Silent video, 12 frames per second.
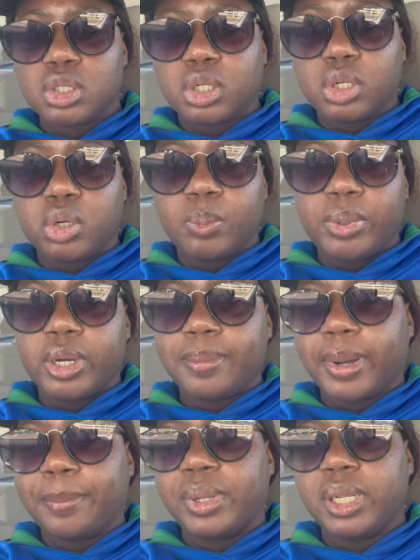going to go pick up
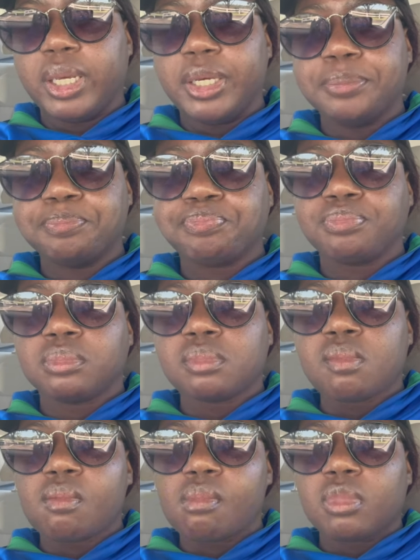my plate,
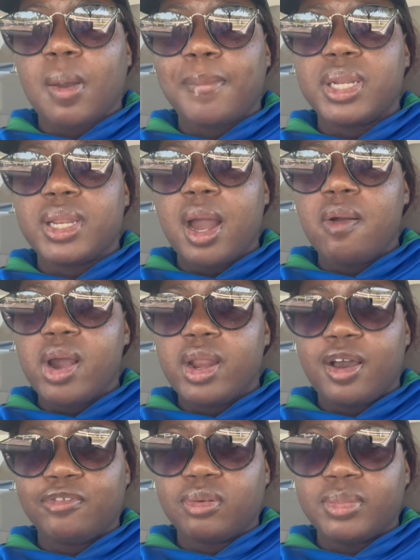but not right
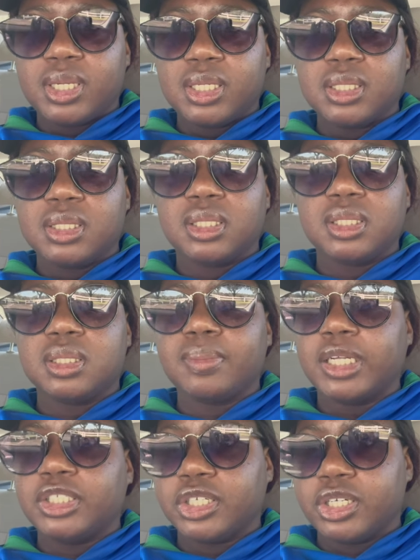after because it's
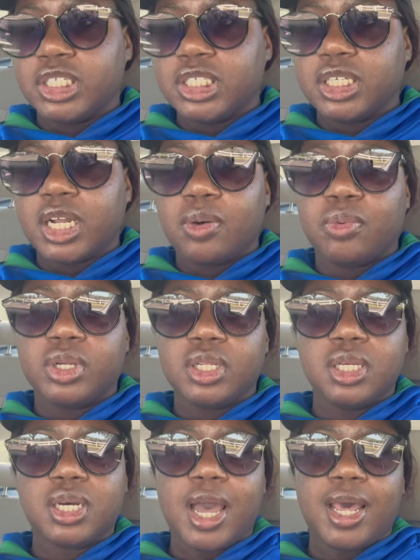my church and I want to
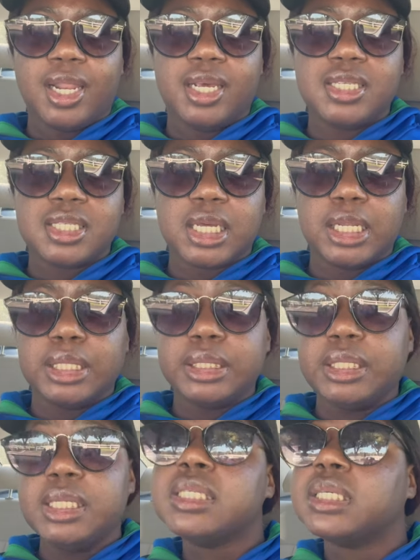look at least a little
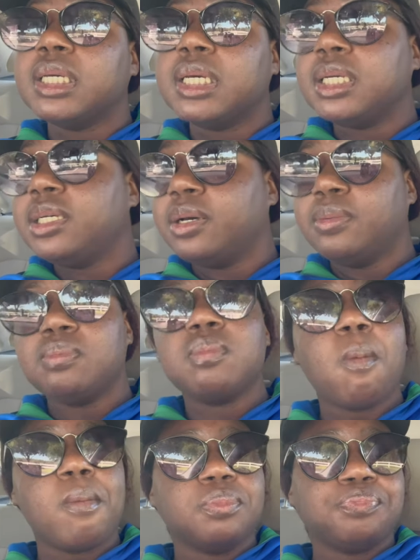decent, you know?
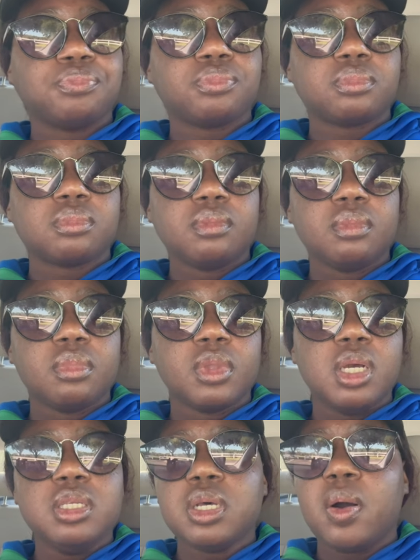
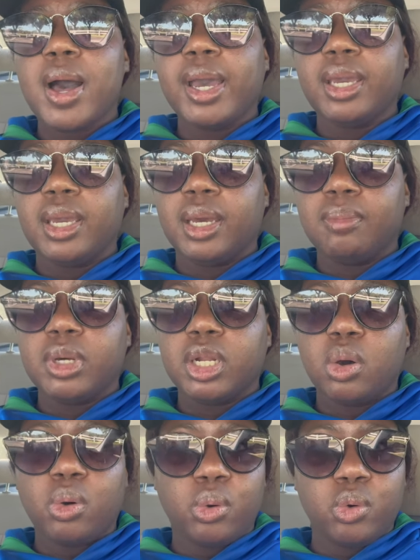So I am going to
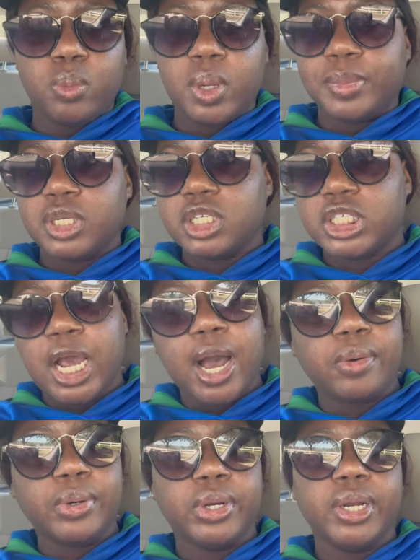go home. I'm going to
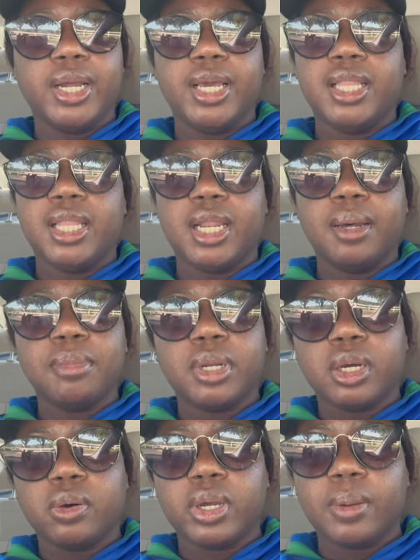shower and then I'm going
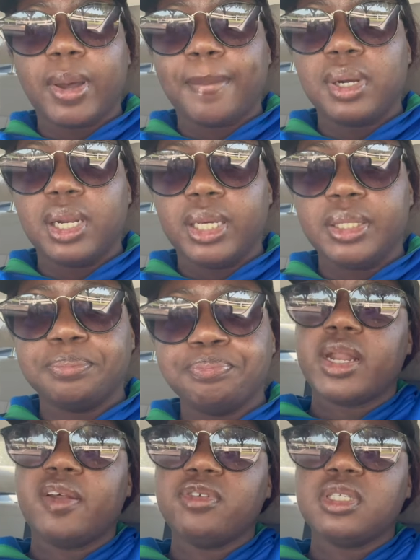to go get my plate.
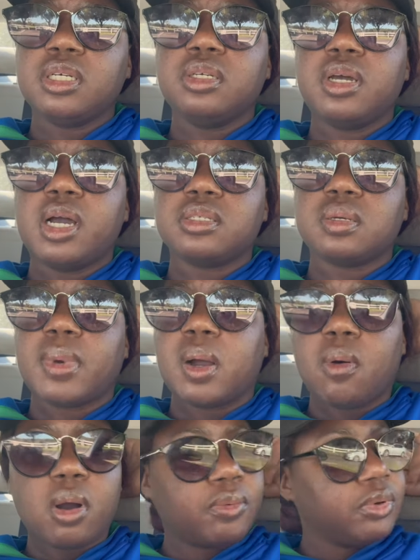I never took you guys on my
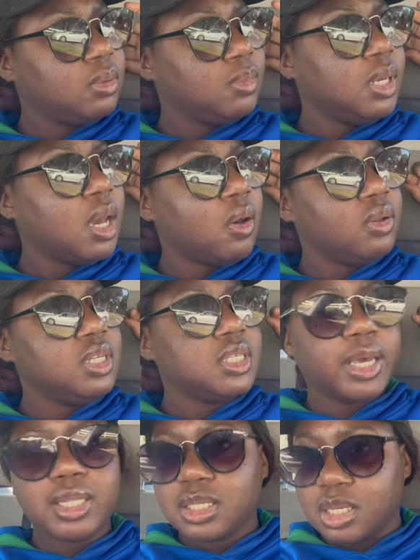walk with me. I only
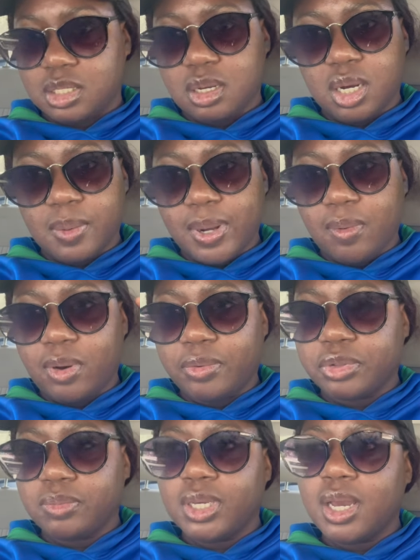take TikTok on my walk
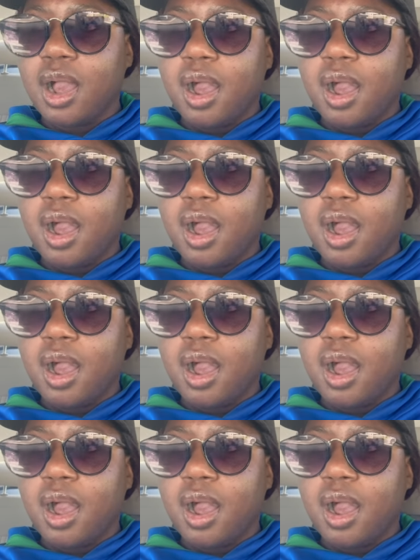with me.